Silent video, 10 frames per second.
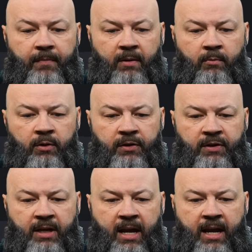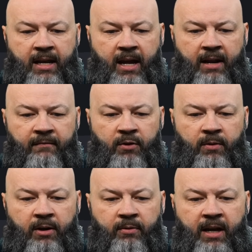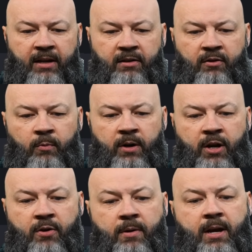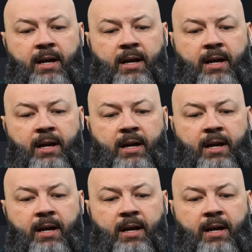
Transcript: And we'll say not viewer location, you weirdo.